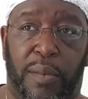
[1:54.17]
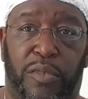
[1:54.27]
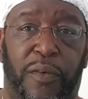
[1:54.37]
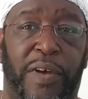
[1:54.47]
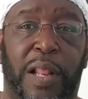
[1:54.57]

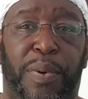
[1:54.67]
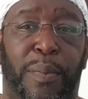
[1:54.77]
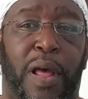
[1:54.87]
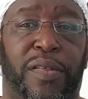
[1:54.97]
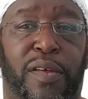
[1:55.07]

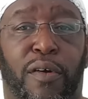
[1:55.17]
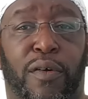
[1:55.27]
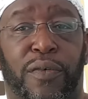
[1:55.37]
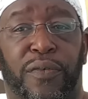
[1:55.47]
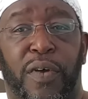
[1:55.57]
developing
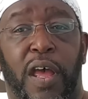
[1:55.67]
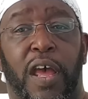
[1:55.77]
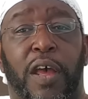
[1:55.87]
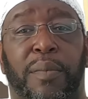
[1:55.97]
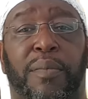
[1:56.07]
myself,
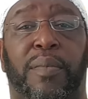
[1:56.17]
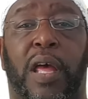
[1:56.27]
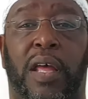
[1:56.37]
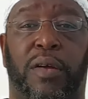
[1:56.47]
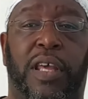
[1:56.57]

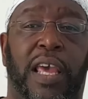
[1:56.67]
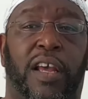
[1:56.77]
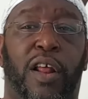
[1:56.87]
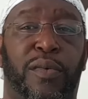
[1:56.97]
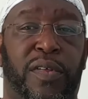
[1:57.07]
getting
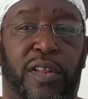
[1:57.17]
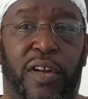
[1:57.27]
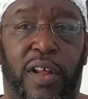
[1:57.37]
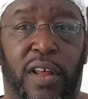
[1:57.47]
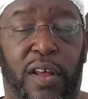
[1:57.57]
closer to
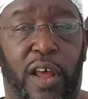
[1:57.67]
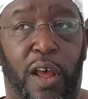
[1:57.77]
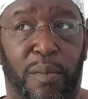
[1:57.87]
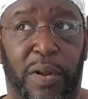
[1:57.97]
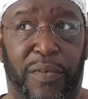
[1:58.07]
the
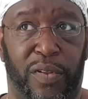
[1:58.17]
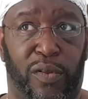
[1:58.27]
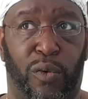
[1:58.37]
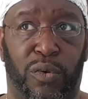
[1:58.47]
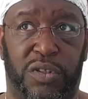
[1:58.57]
living
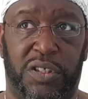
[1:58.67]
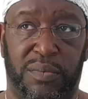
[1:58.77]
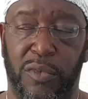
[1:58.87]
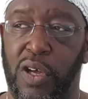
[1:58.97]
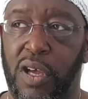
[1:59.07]
source,
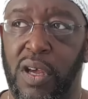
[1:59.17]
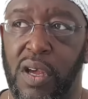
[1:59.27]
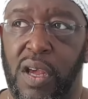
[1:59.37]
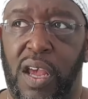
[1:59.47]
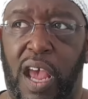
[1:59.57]

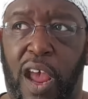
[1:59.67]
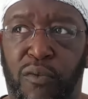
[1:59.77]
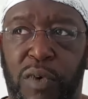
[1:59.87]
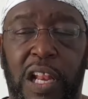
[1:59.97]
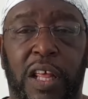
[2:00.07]

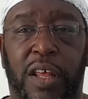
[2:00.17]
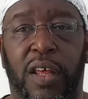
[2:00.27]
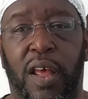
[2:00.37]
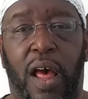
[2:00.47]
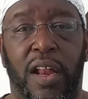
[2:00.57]
and
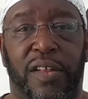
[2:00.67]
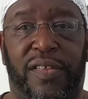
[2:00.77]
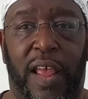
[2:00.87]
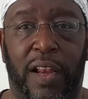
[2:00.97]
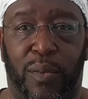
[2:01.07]
really
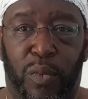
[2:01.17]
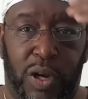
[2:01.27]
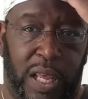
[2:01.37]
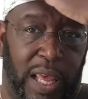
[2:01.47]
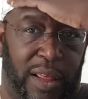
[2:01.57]
understand
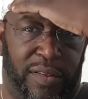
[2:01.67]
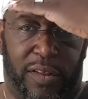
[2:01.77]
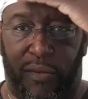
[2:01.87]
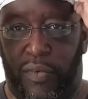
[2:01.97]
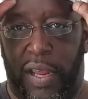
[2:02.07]
what it is
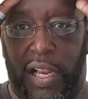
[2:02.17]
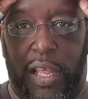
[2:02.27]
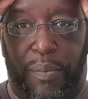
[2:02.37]
to really